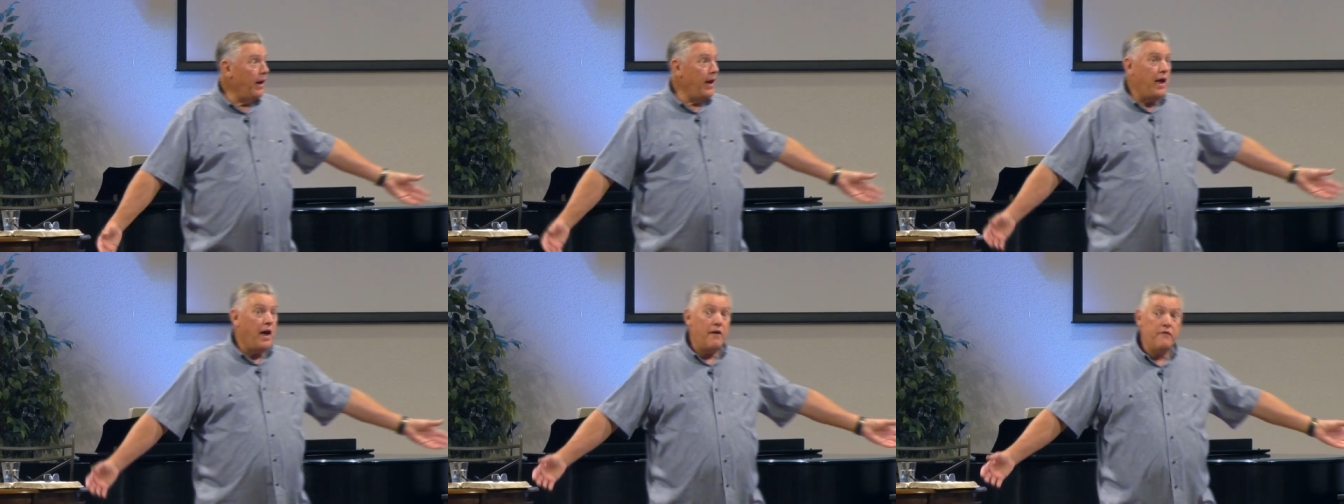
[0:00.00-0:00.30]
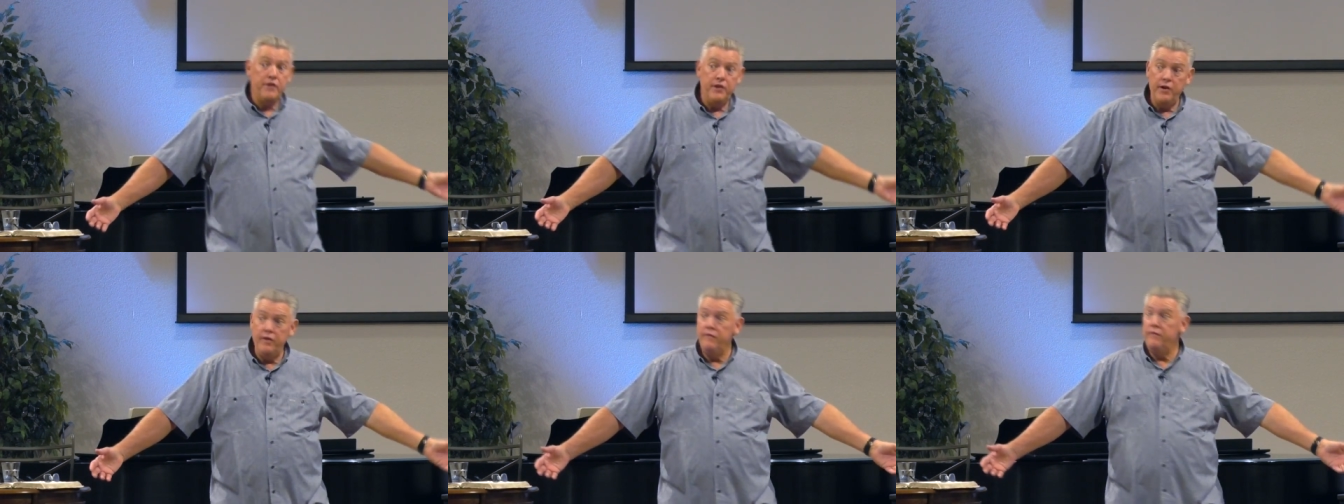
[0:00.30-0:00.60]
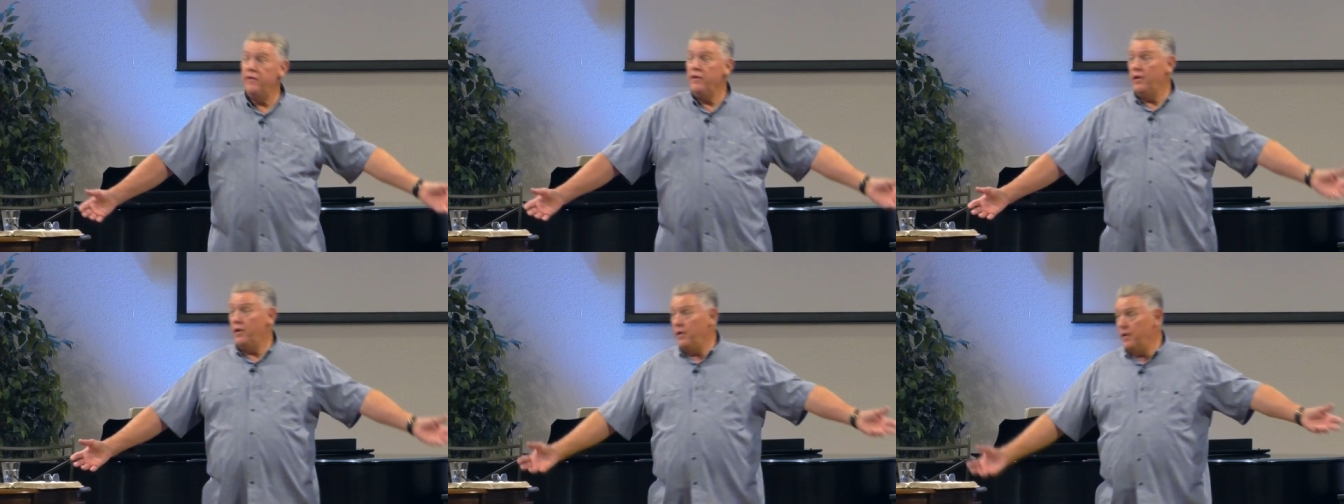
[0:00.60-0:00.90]
I have an
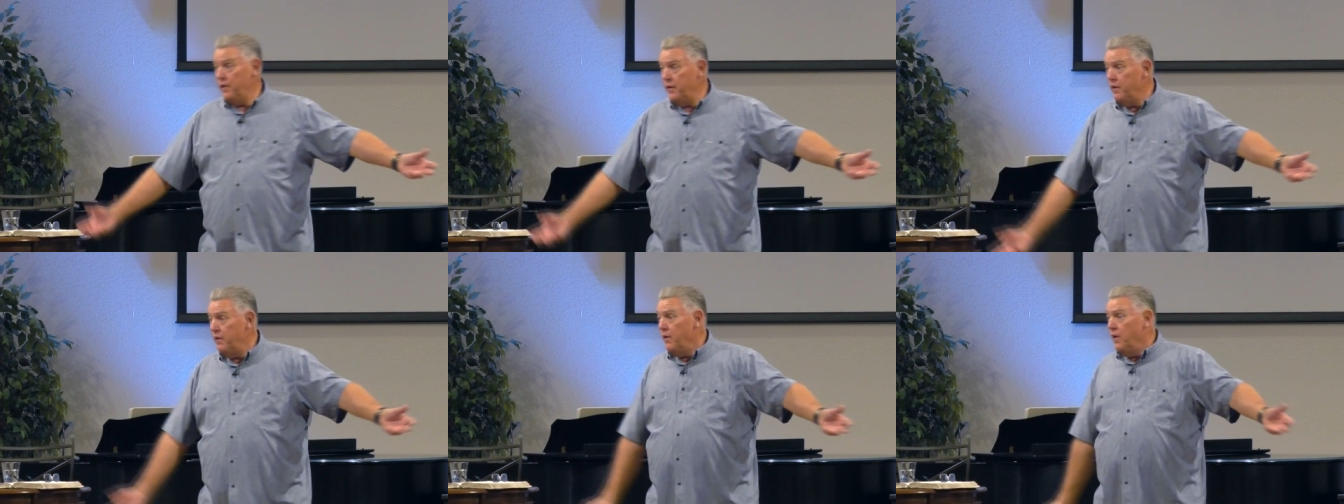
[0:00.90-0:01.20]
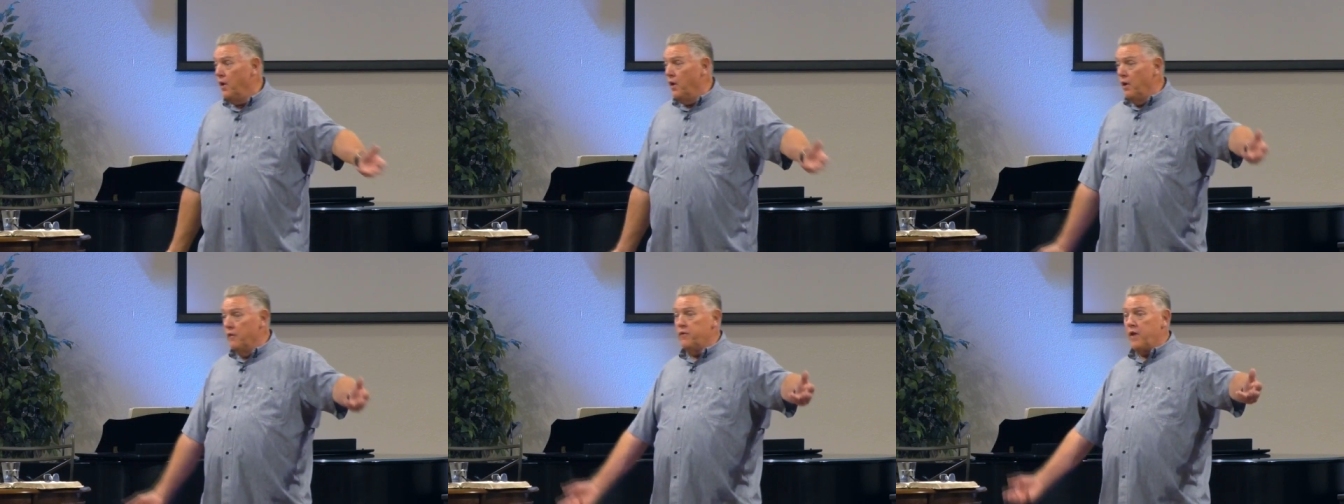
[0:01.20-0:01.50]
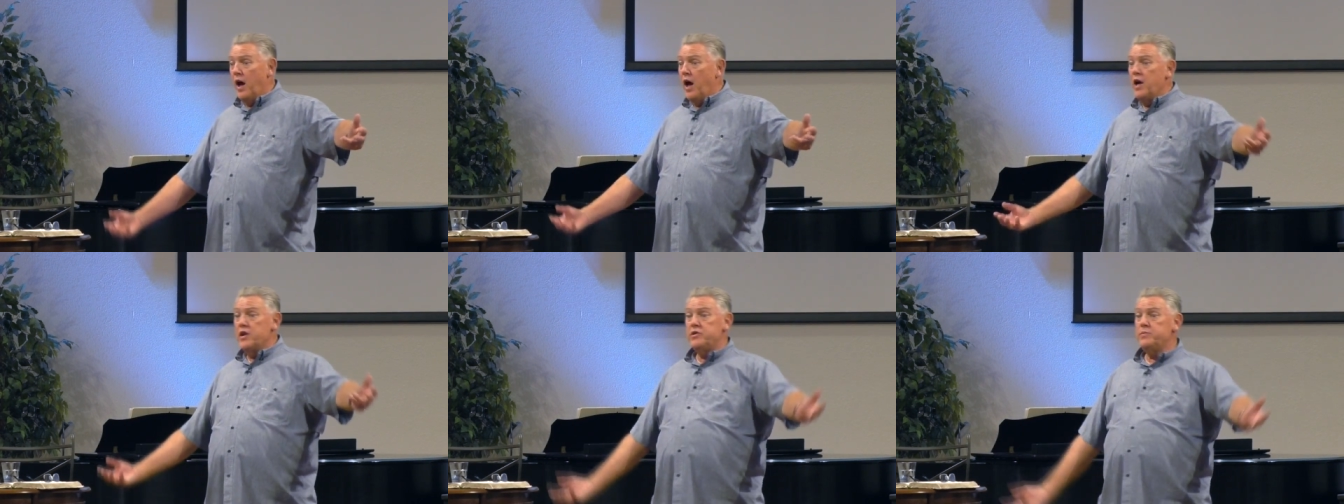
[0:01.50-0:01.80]
infilling of
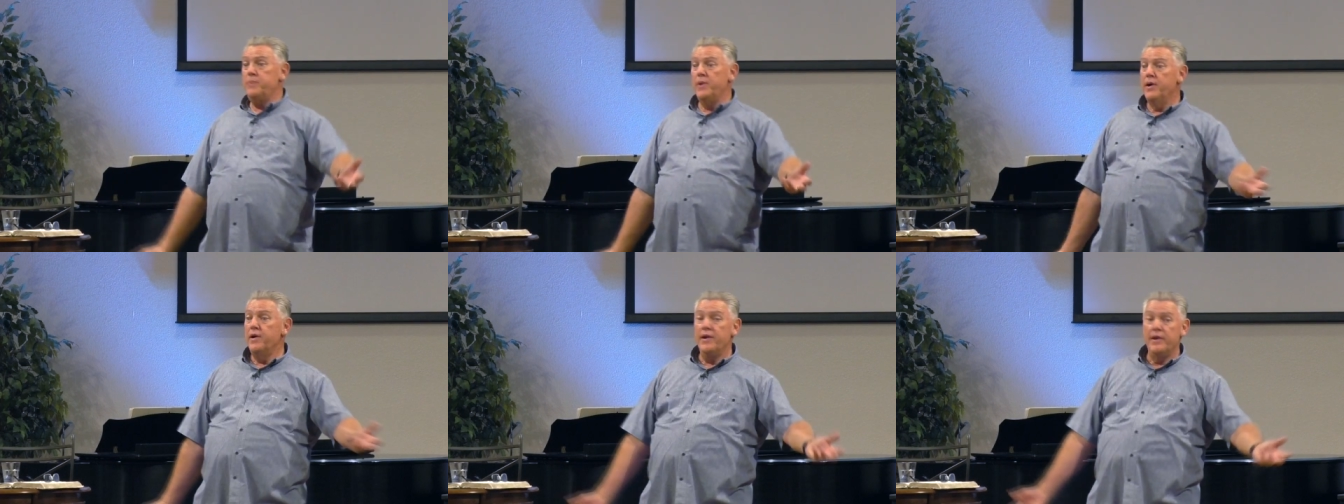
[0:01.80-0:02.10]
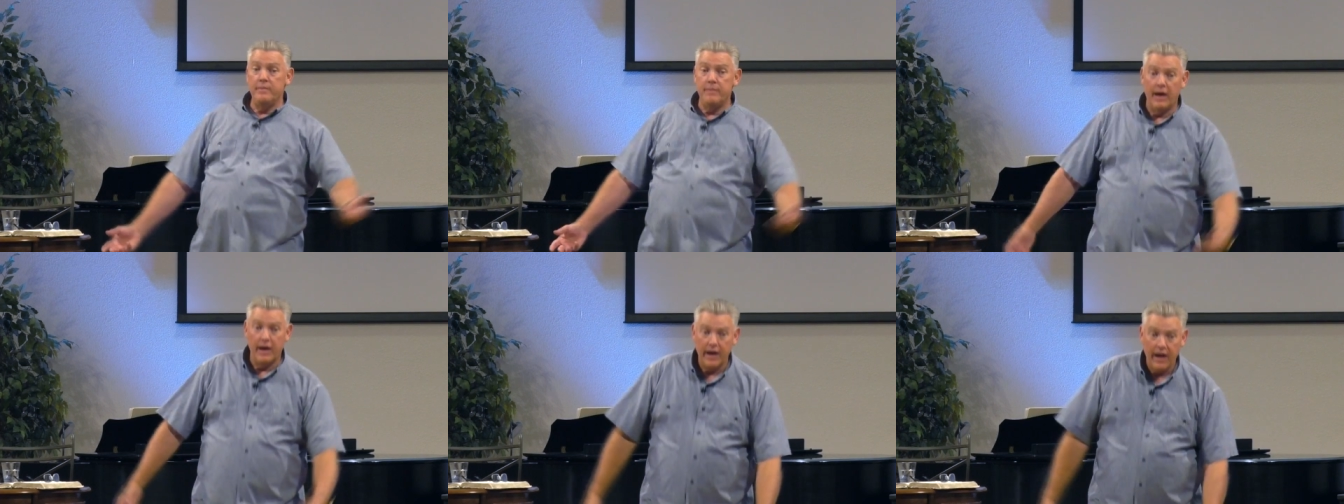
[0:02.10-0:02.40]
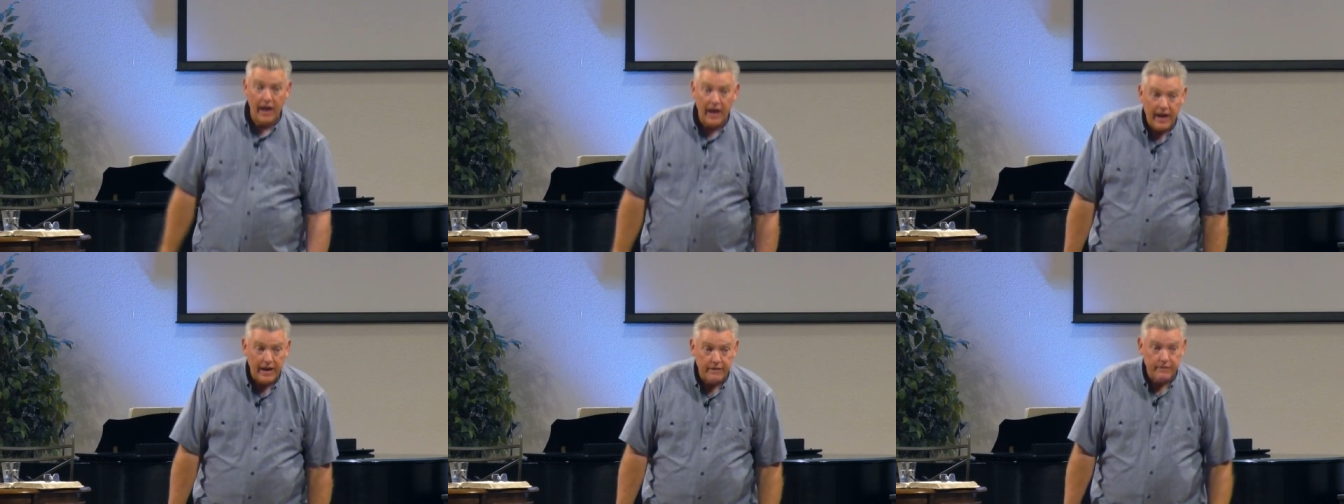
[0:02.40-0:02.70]
God's Spirit in my
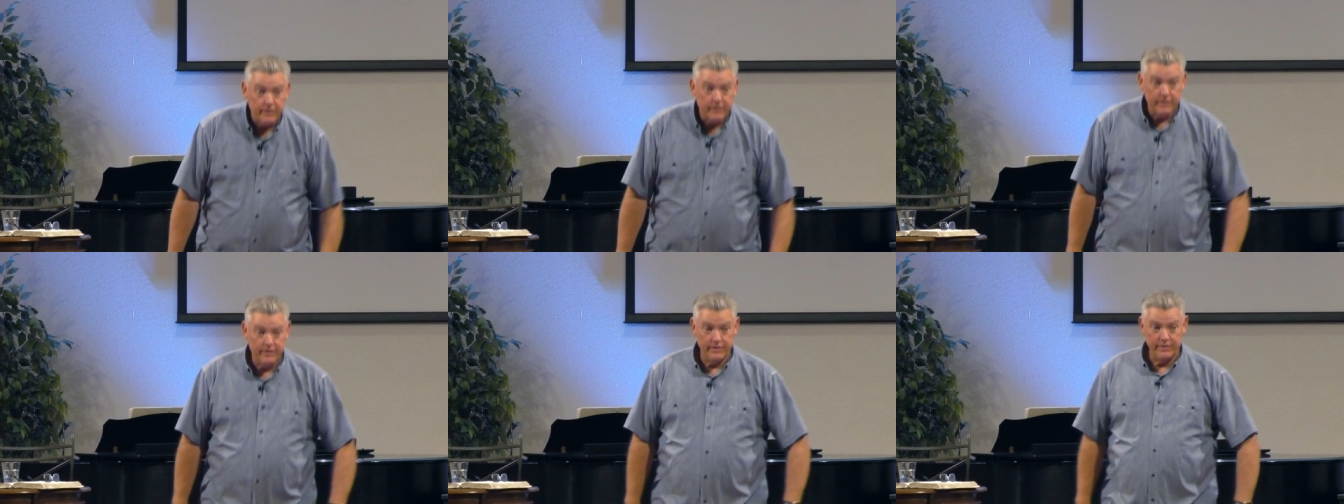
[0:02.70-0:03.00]
life?